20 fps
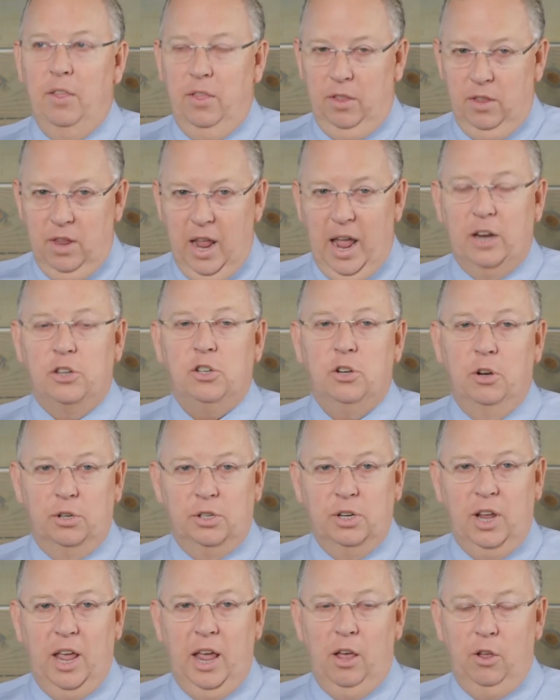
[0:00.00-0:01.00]
national
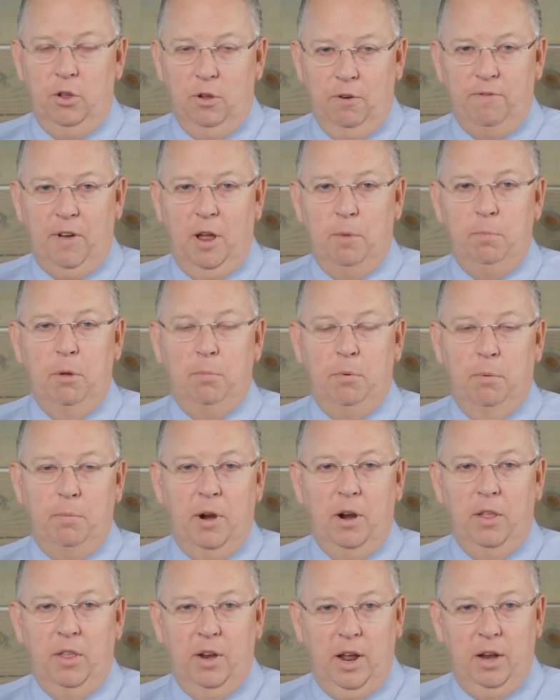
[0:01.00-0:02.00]
scale, you'll find people
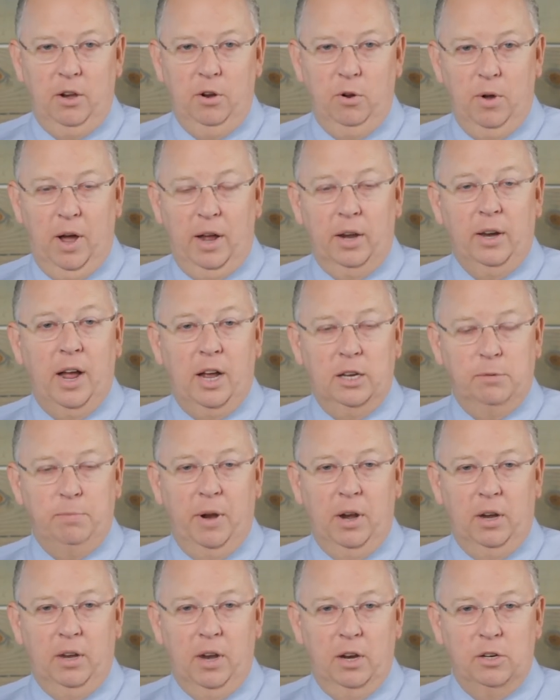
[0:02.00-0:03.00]
better than I do on
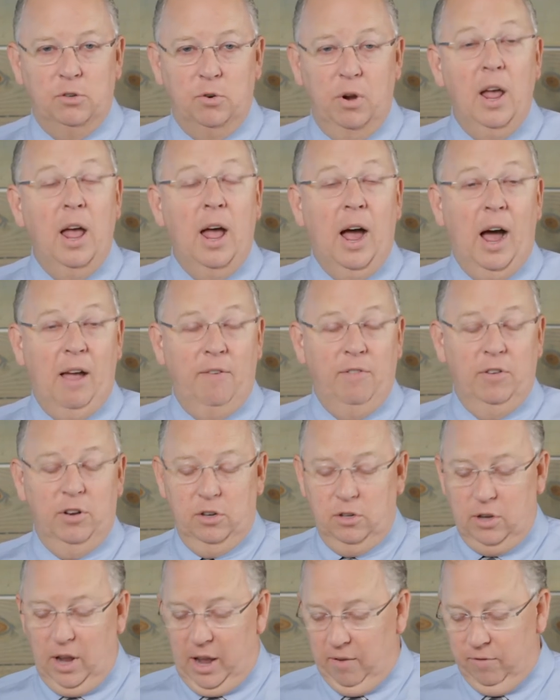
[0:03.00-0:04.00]
cosmetic dentistry. I've,
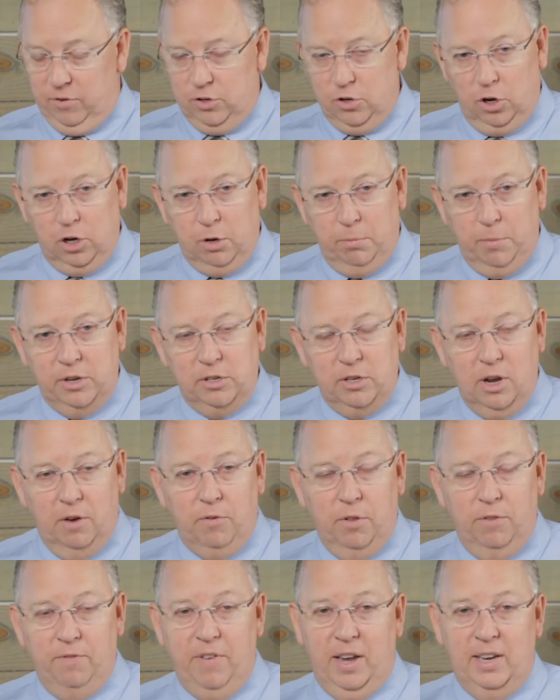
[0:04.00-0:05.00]
I've circled myself
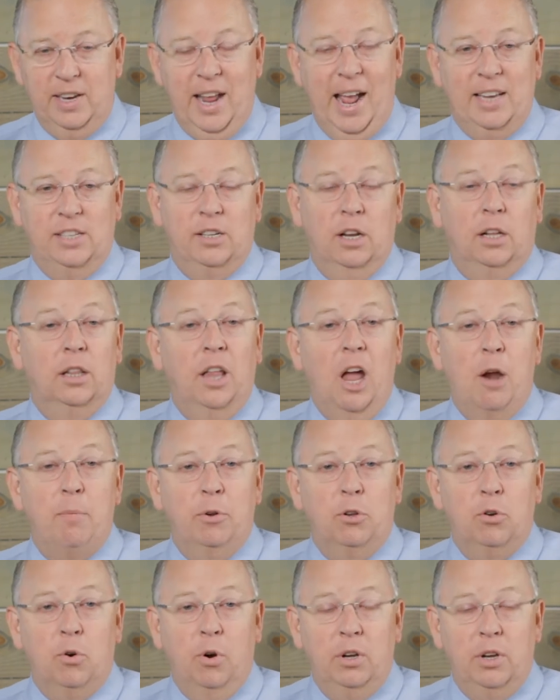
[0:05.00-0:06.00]
with fantastic
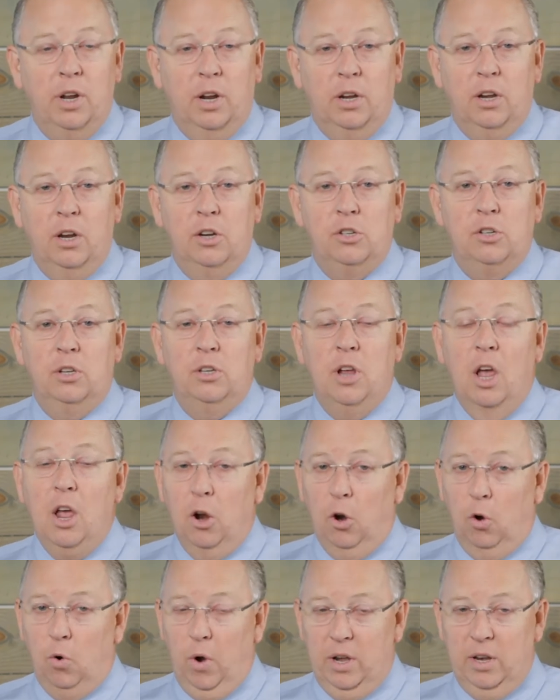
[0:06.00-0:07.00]
laboratory technicians,
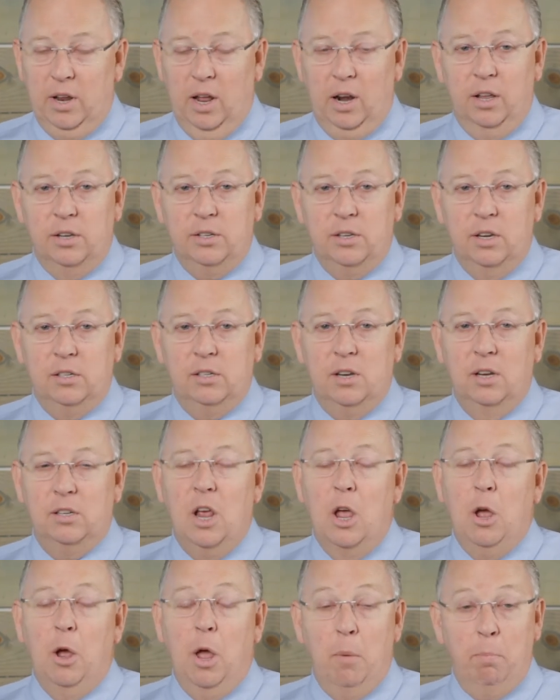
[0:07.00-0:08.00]
great dental assistants,
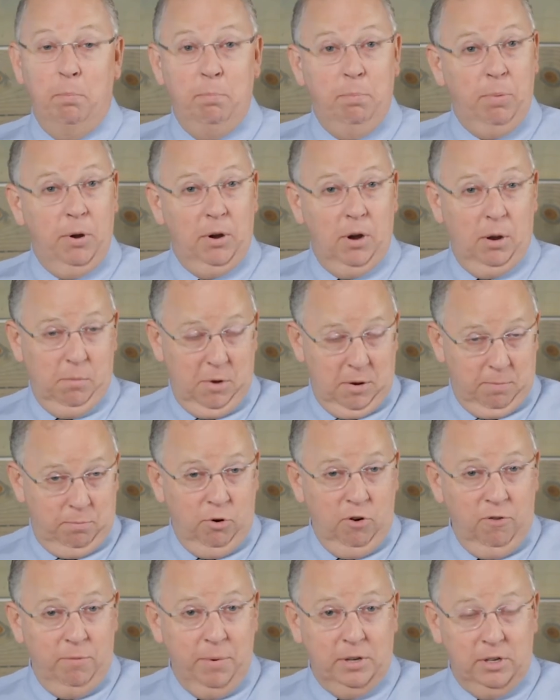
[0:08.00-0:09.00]
imp
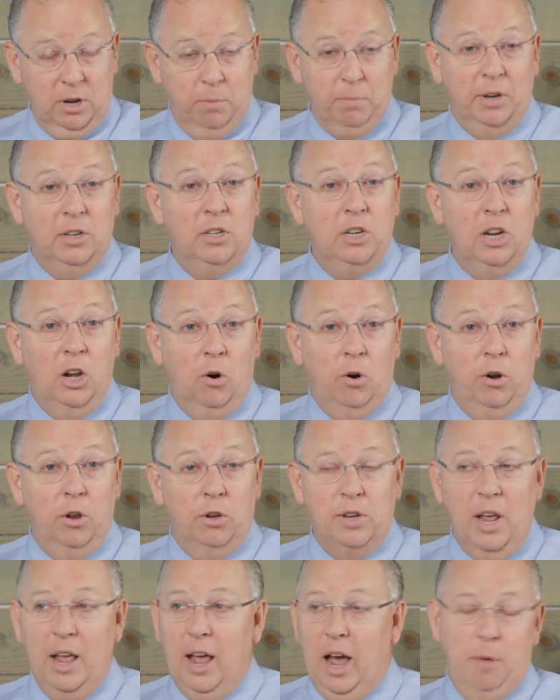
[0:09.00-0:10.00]
improvements in
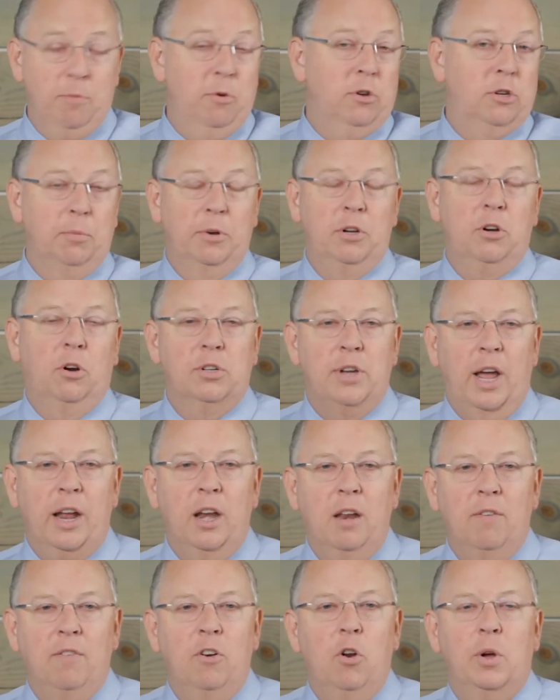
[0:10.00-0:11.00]
materials. I'm using materials I
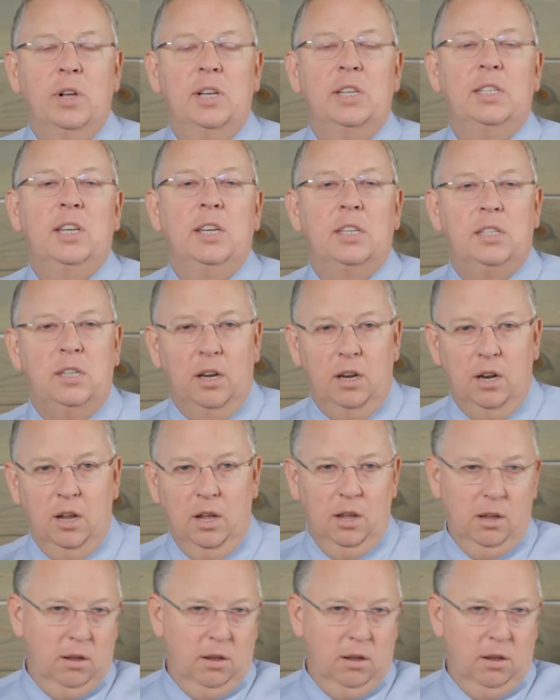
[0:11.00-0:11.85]
didn't even know existed